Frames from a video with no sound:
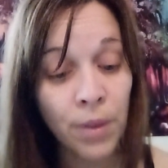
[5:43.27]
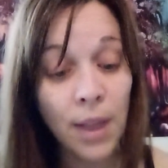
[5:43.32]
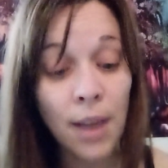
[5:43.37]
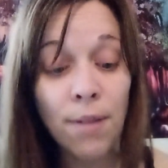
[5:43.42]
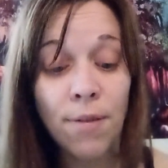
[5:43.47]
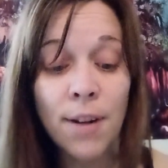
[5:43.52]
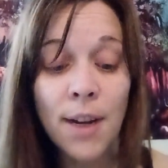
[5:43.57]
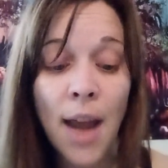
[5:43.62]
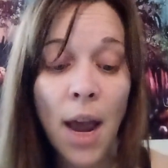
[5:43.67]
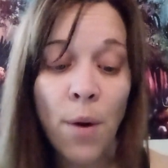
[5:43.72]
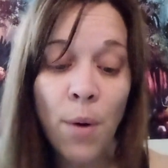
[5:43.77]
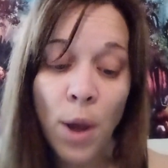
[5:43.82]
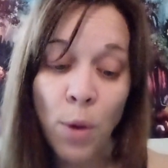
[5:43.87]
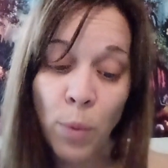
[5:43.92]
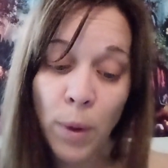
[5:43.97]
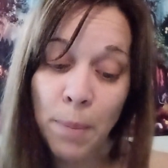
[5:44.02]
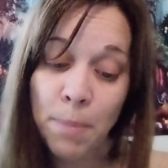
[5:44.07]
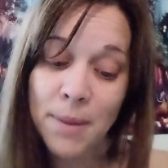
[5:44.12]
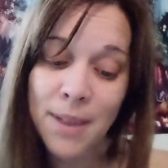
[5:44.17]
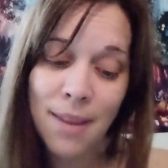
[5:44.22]
Even now I
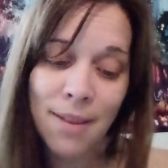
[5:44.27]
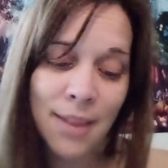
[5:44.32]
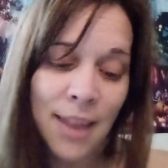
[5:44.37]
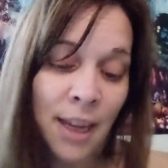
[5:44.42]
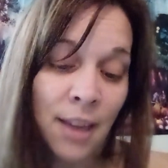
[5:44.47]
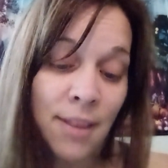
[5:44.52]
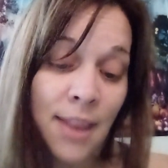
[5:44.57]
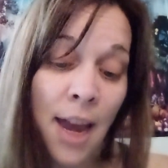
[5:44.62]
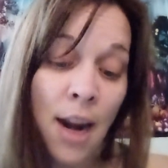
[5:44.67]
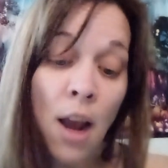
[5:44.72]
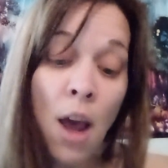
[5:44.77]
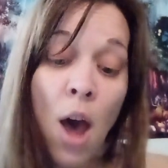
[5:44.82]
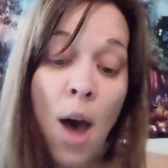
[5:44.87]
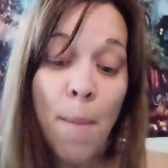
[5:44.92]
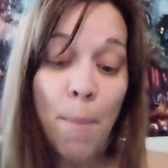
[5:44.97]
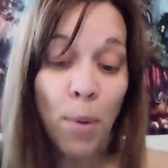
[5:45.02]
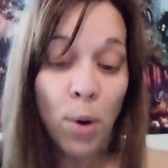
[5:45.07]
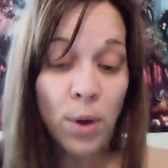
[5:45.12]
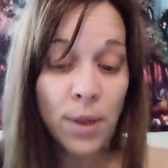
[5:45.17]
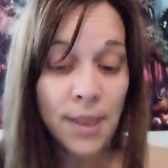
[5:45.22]
weep to think that,
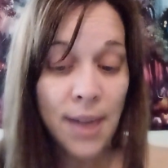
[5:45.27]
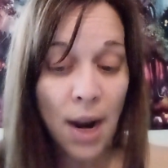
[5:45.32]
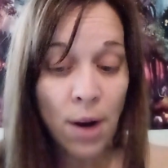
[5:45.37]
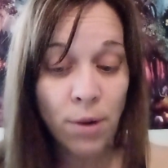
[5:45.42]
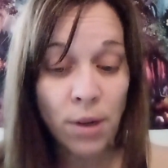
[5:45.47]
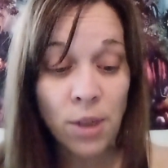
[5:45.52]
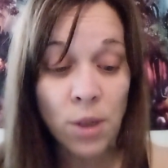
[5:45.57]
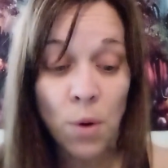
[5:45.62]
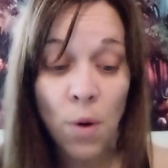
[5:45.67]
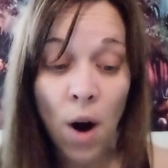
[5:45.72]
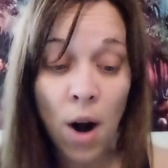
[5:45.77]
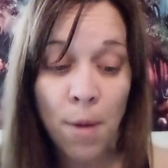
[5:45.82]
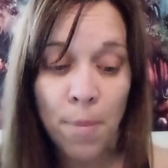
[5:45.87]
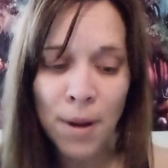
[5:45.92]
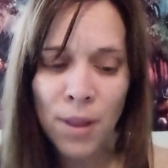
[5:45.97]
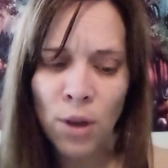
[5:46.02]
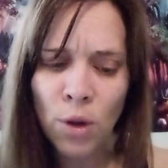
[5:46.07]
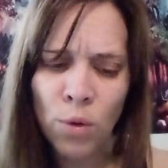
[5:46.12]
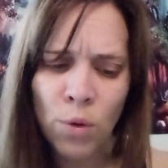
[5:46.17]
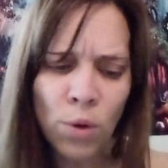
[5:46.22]
borne down as you are
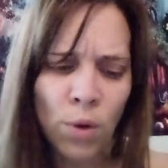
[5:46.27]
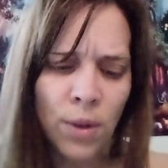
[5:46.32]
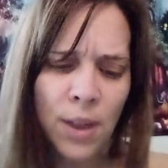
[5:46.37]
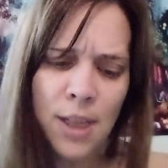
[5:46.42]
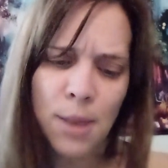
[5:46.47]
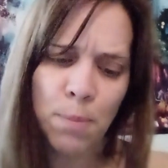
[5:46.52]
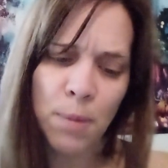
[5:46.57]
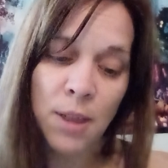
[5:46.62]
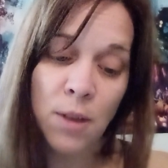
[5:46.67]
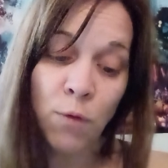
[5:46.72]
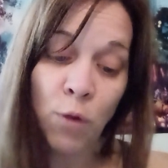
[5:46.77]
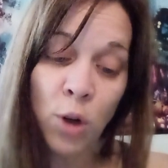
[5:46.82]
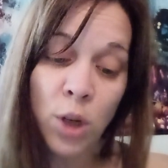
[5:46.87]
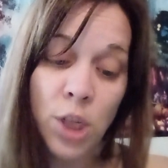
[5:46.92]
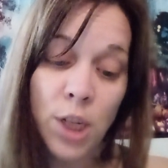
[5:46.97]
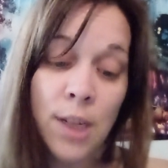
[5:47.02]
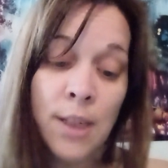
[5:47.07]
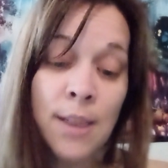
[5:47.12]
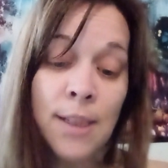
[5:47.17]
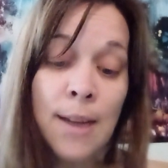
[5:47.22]
by the cruelest
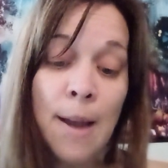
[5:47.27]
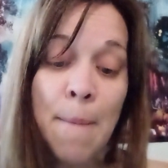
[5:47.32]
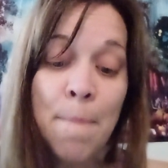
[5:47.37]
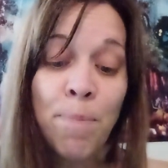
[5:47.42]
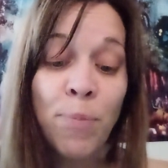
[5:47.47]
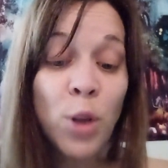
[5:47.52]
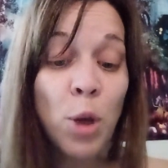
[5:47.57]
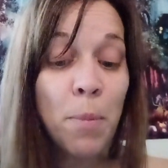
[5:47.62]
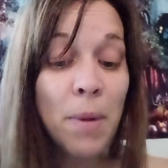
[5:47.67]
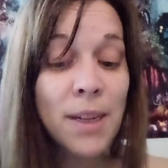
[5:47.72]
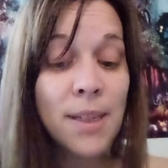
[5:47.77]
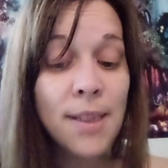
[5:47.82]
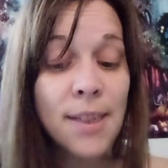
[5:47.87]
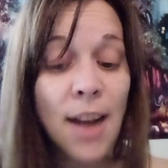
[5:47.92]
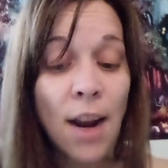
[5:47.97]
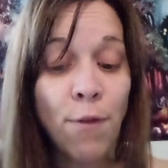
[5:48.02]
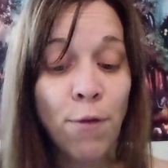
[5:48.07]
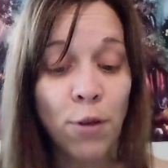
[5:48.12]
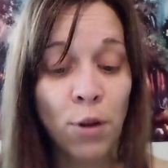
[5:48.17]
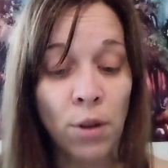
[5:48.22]
misfortunes, you may
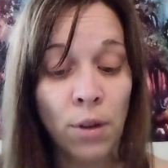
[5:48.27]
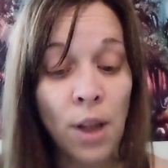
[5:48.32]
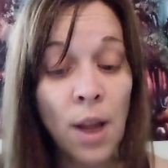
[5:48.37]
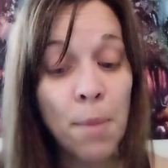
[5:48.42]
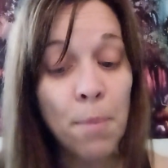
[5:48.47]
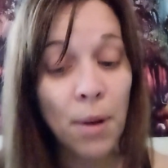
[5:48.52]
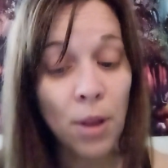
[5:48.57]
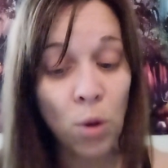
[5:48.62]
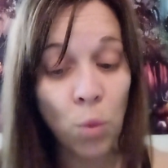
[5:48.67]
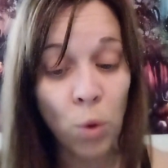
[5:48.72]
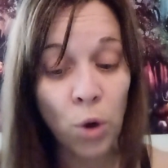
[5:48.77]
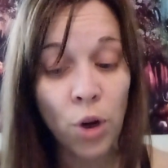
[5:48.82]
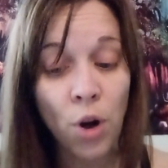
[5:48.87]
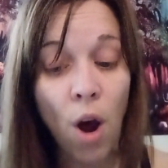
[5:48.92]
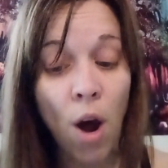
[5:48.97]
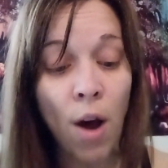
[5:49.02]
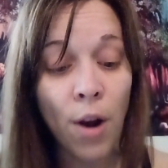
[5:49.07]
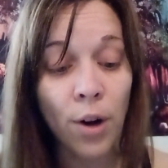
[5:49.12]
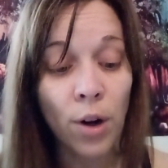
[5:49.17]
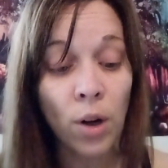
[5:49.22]
stifle, by the word
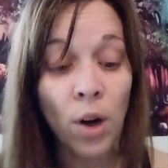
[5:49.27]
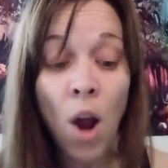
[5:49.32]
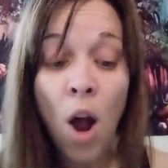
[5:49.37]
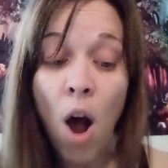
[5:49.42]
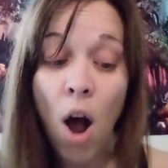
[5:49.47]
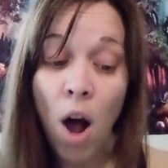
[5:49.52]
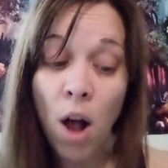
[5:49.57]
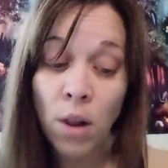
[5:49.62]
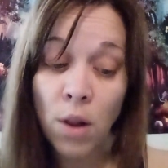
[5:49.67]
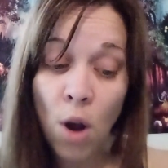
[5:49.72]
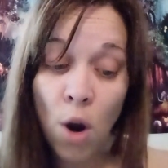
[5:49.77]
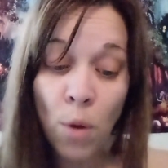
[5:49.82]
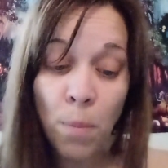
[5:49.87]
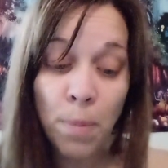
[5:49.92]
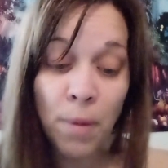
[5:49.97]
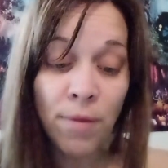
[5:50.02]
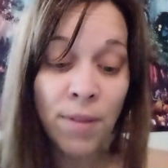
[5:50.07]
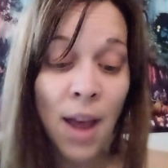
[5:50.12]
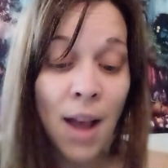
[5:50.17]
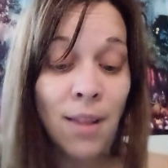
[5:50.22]
honor, all
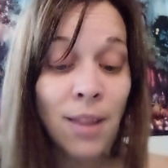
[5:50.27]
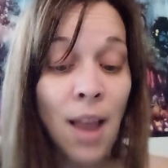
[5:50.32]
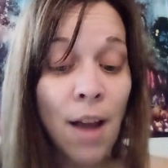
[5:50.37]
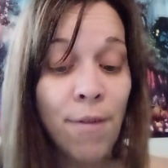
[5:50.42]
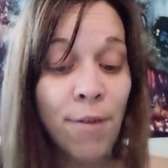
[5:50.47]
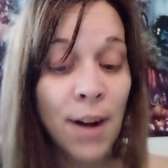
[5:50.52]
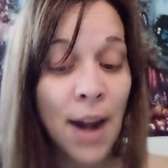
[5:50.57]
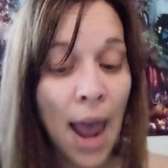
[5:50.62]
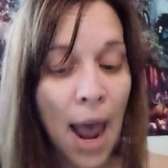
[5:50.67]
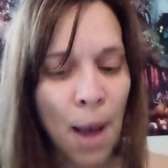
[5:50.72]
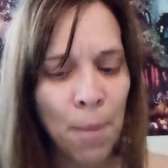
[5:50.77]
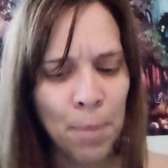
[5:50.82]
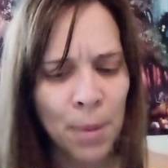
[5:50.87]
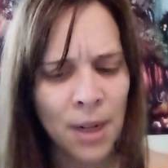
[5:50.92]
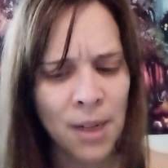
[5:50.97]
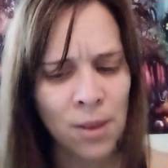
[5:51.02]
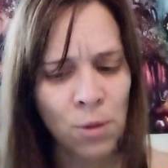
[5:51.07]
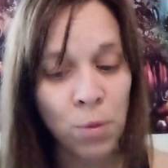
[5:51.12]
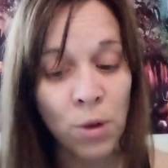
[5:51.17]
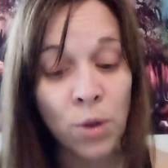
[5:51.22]
hope of that love and
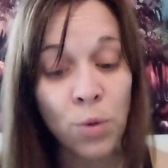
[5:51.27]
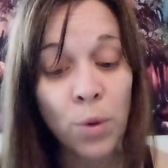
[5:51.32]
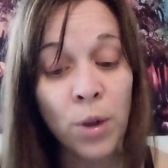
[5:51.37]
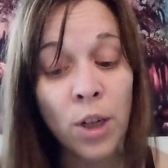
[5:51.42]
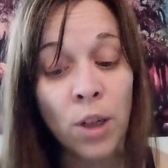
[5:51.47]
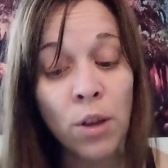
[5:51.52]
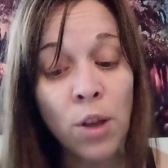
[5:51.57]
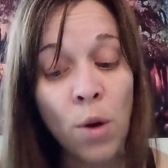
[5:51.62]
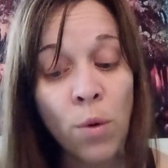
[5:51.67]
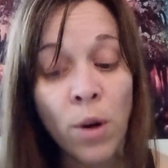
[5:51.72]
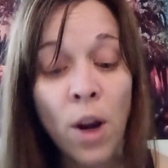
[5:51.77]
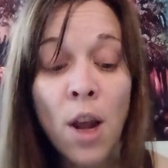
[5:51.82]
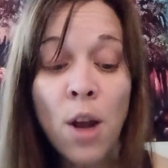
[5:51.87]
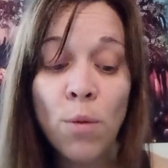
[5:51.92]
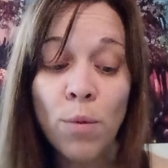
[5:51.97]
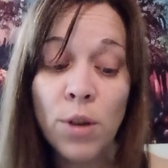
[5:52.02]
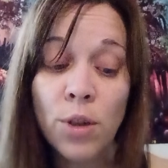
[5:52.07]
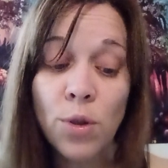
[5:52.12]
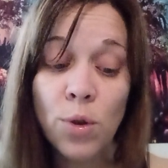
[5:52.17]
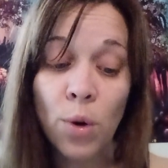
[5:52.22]
happiness which would alone
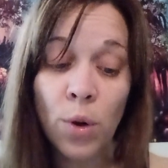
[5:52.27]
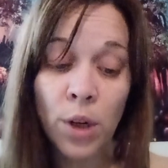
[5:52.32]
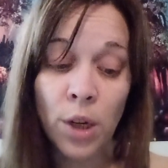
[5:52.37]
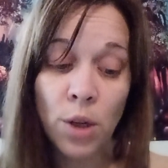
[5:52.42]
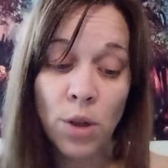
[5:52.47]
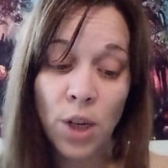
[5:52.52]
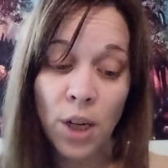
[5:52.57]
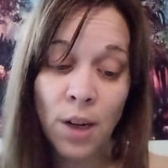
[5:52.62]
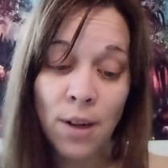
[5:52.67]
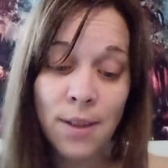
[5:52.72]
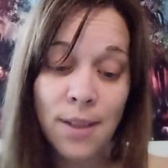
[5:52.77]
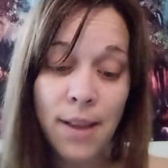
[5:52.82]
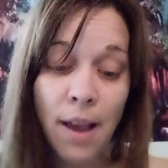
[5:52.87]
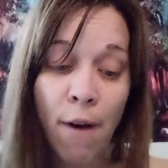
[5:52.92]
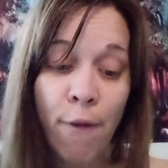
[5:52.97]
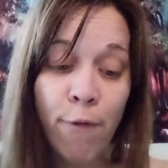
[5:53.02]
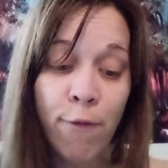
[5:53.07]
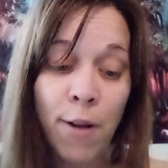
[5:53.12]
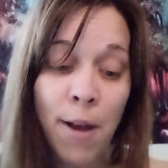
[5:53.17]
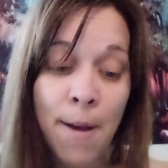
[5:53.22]
restore you to
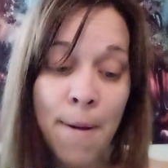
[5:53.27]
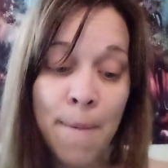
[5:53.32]
yourself.